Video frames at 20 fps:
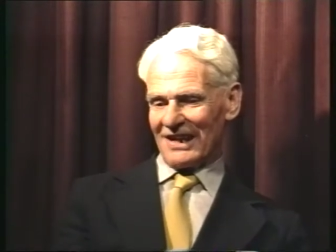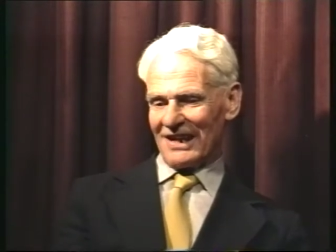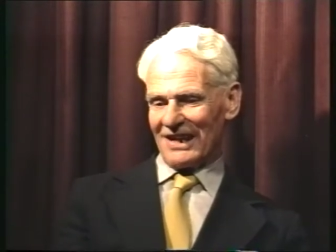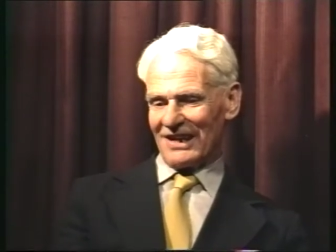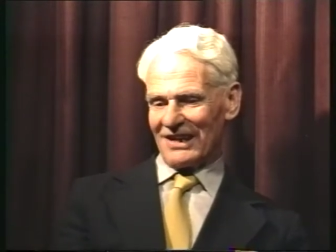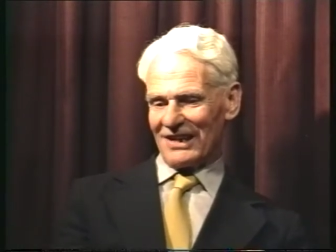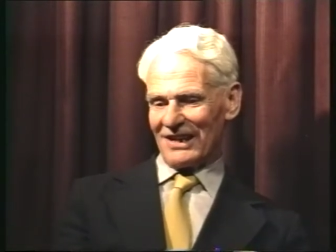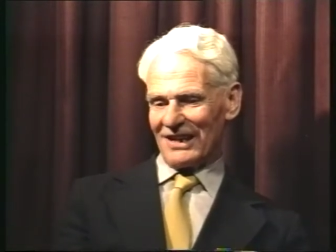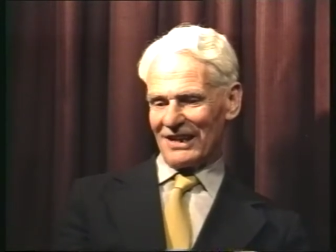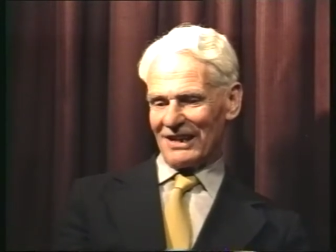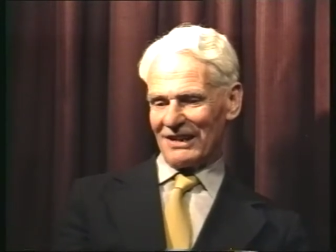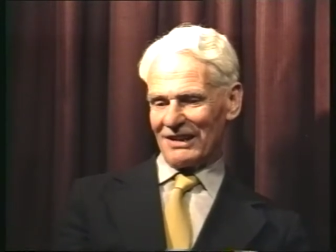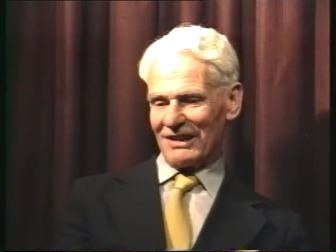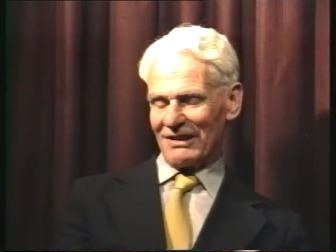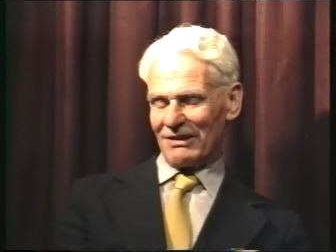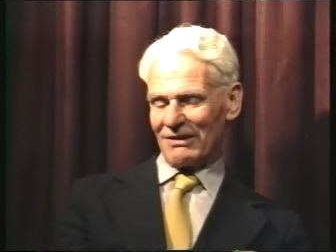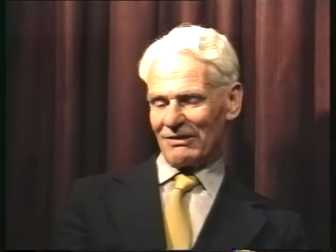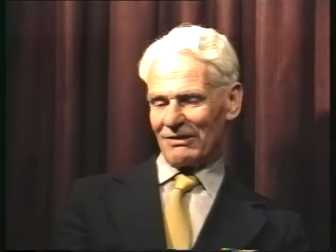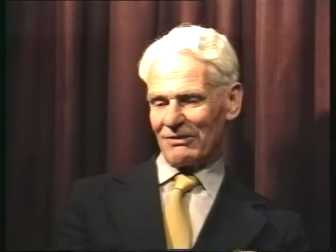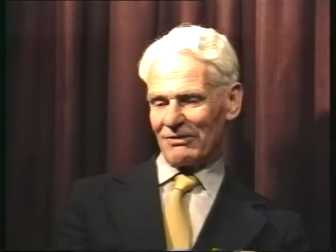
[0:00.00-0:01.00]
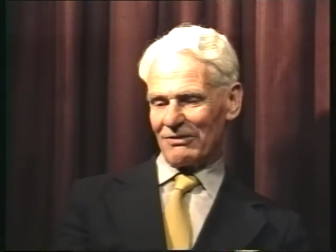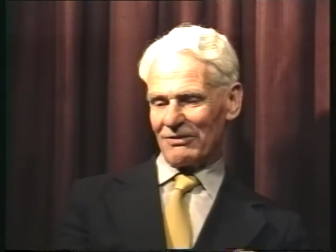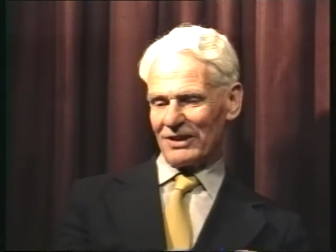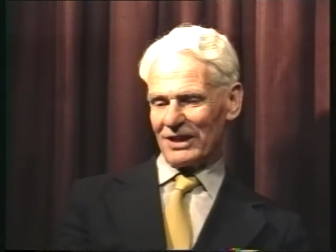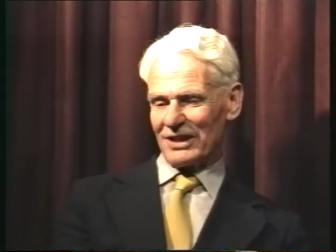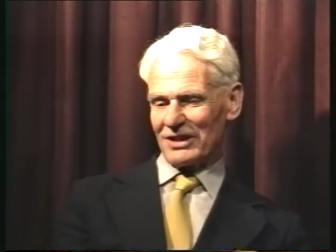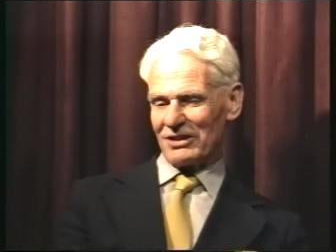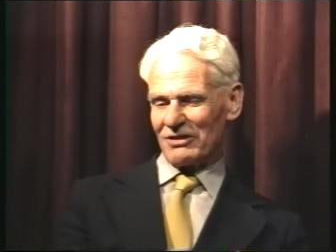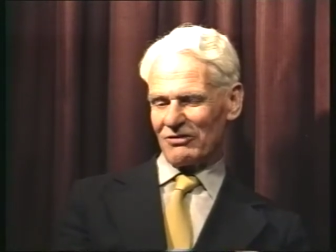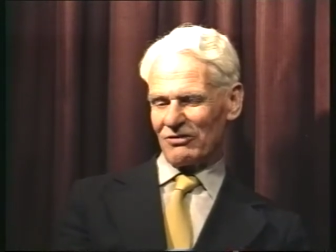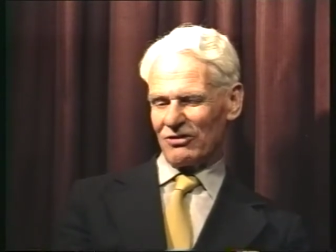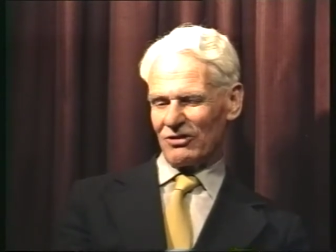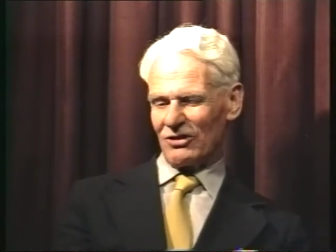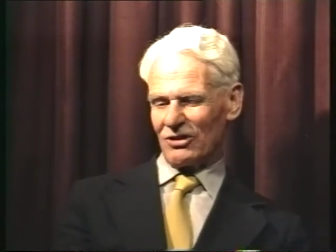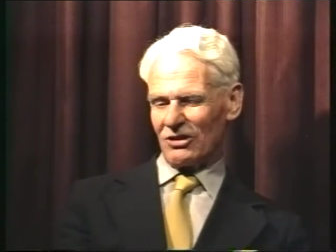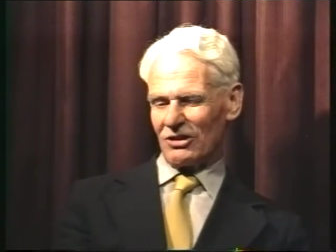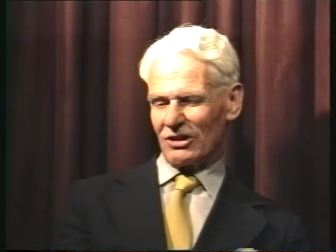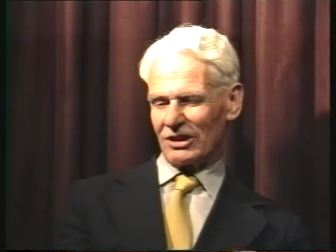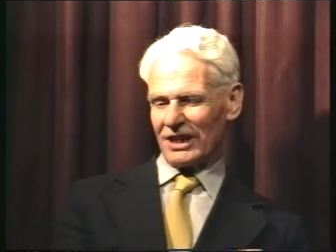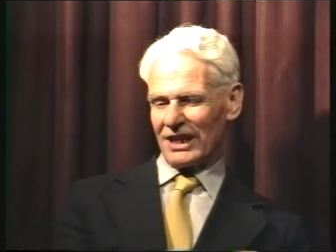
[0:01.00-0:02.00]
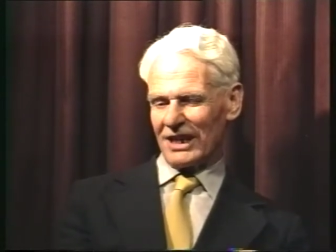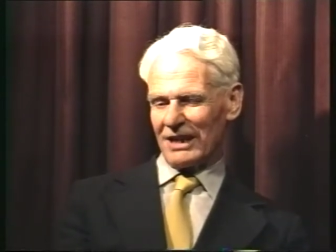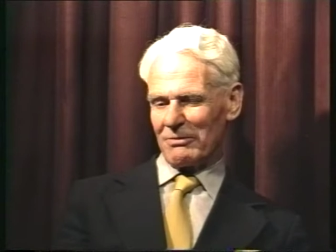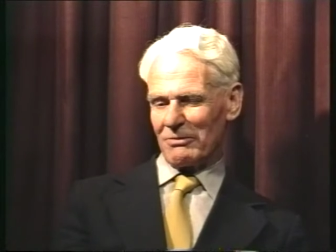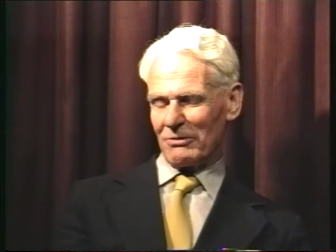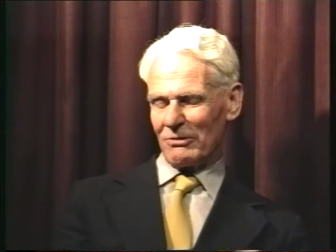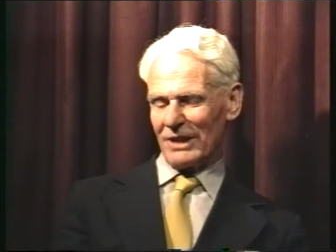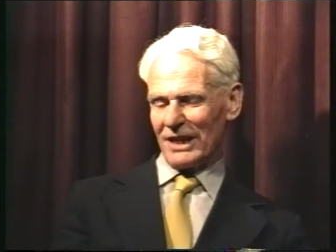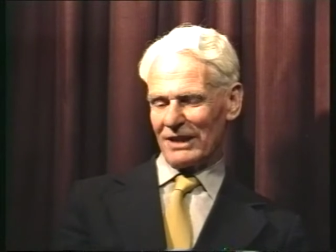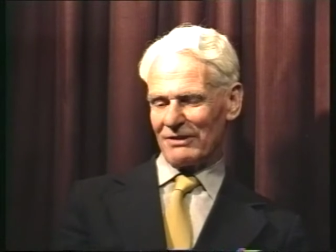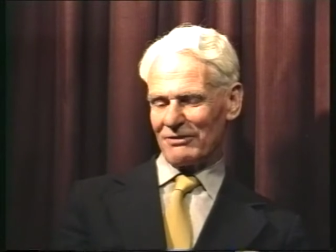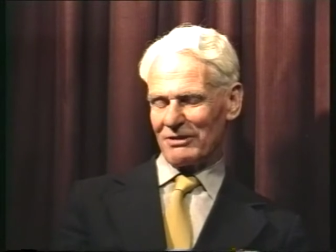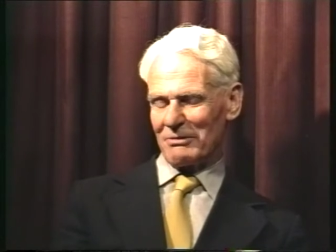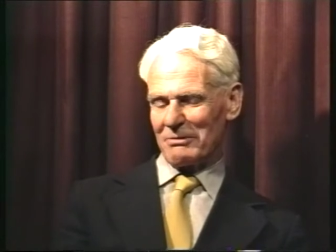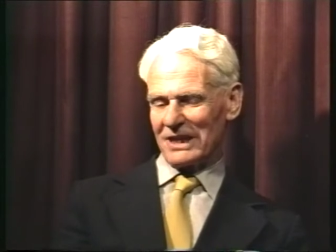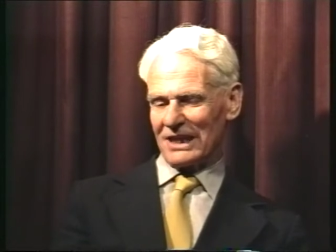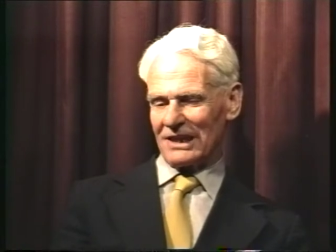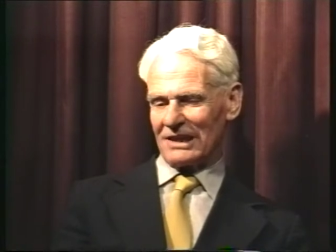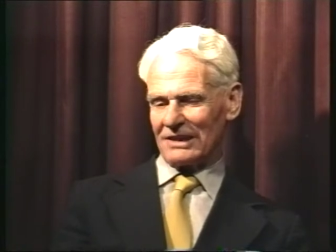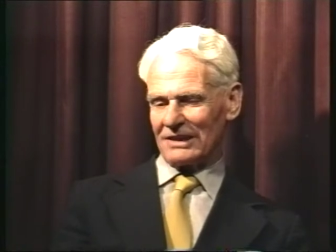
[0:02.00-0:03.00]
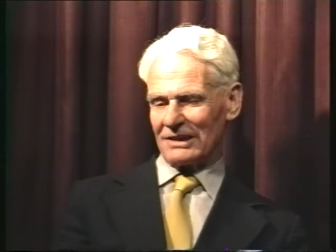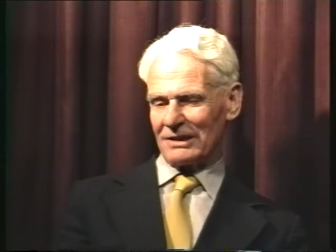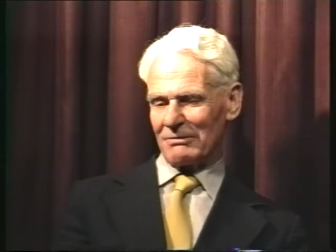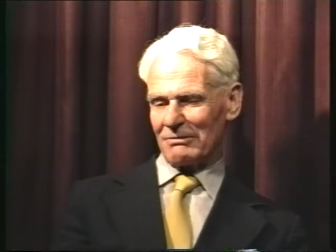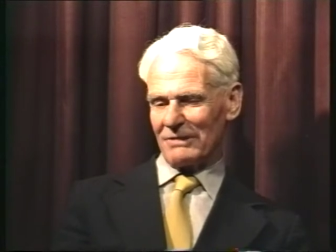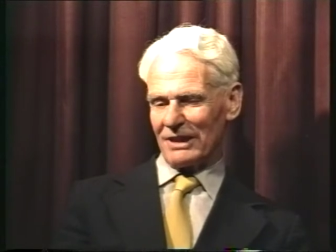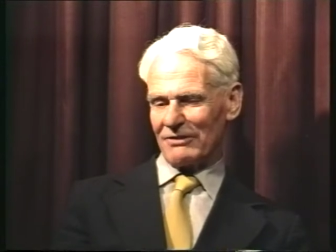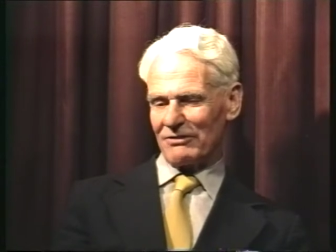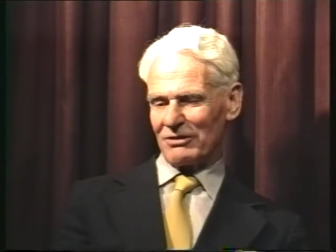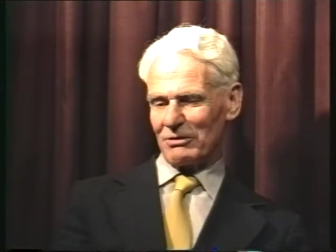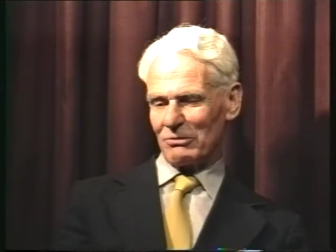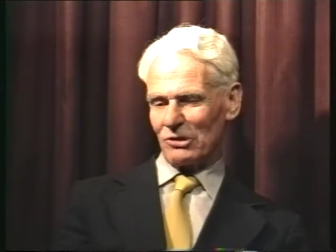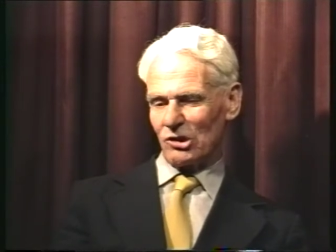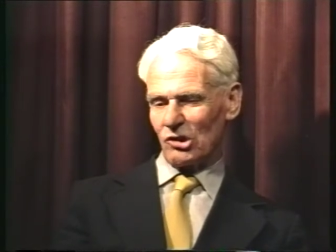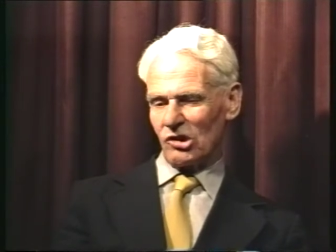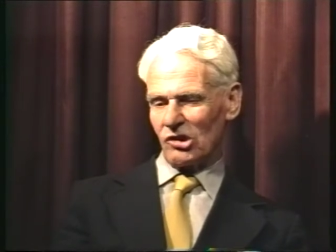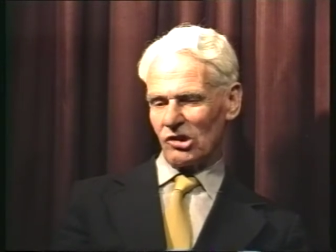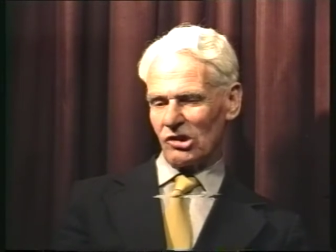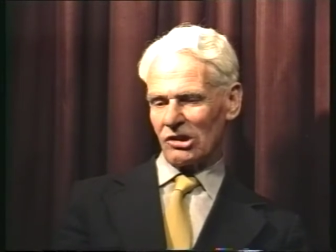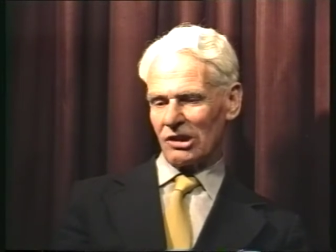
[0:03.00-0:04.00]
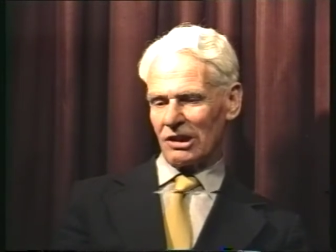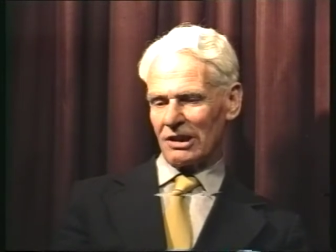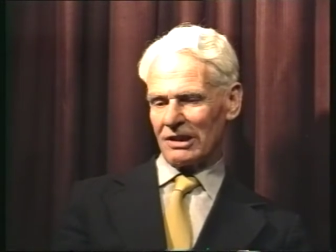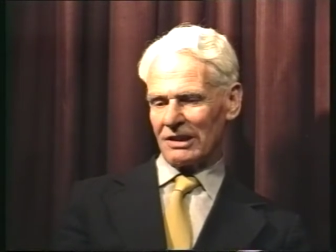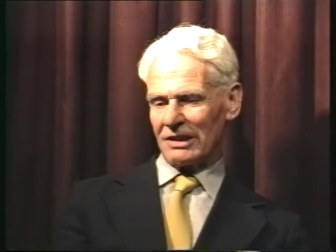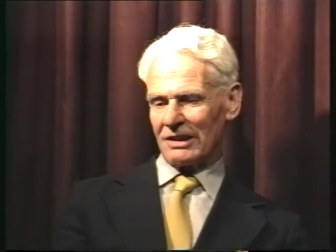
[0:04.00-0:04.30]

And our first four came, one from England, one from Cork,